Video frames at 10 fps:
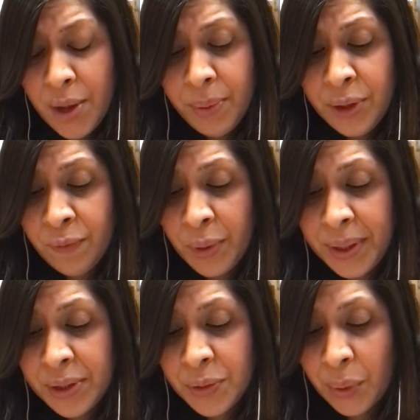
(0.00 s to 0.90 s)
But the
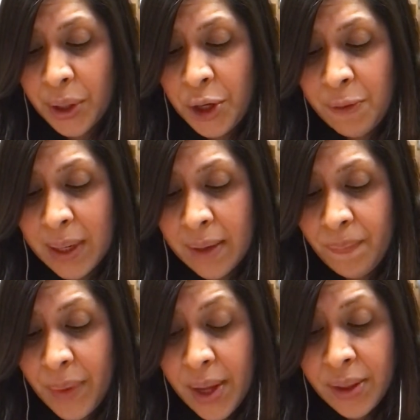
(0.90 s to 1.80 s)
voices weren't human.
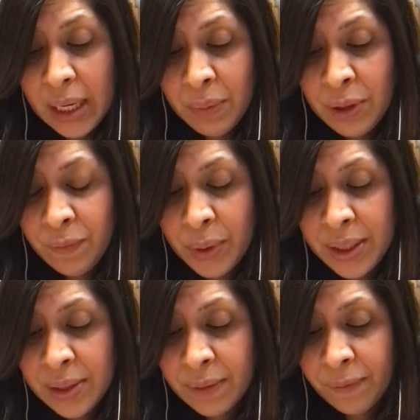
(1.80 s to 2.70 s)
They were the
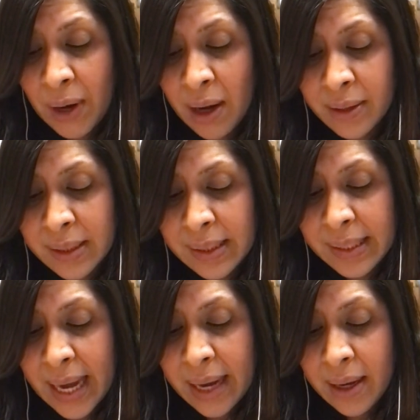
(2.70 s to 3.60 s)
voices of frogs
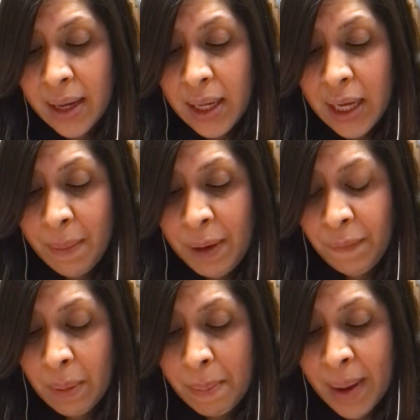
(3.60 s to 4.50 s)
instead, coming
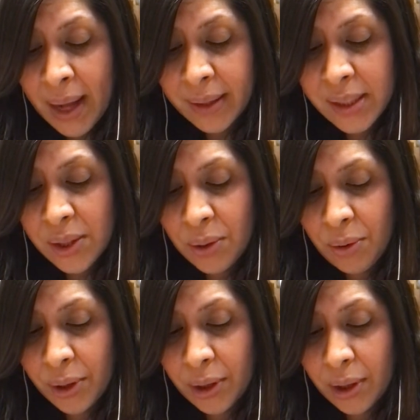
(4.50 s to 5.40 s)
from a box in the
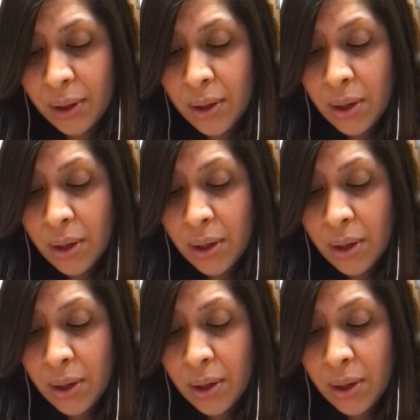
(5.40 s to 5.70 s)
corner.